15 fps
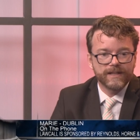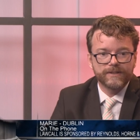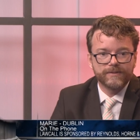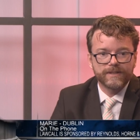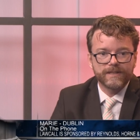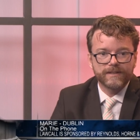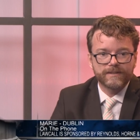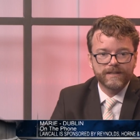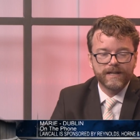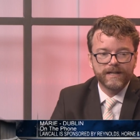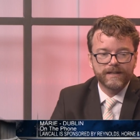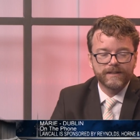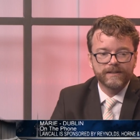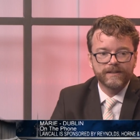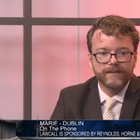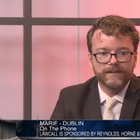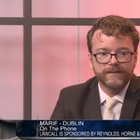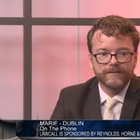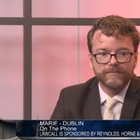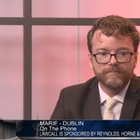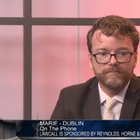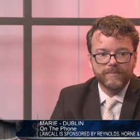injuries can take
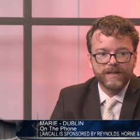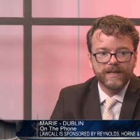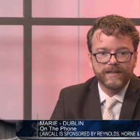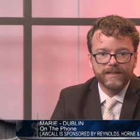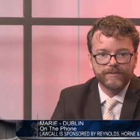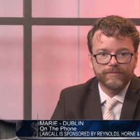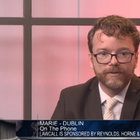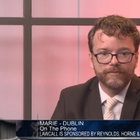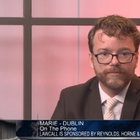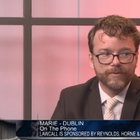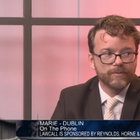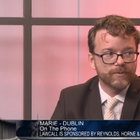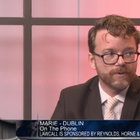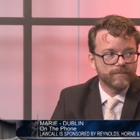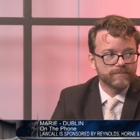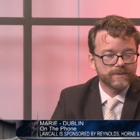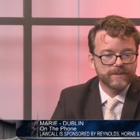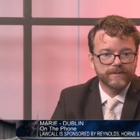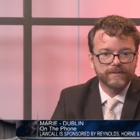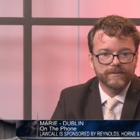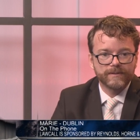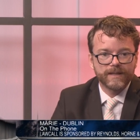many different
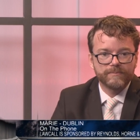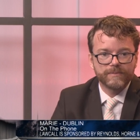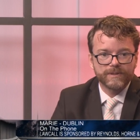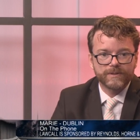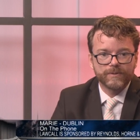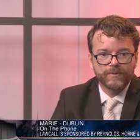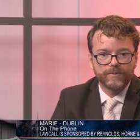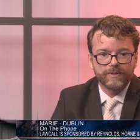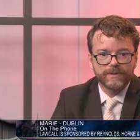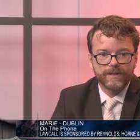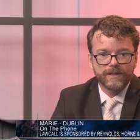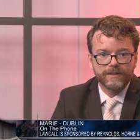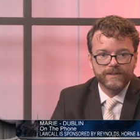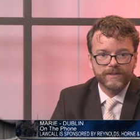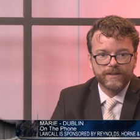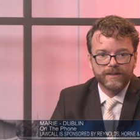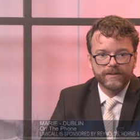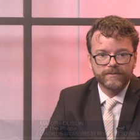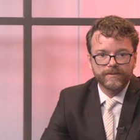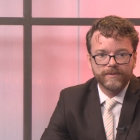forms, like Mr. Horne touched on.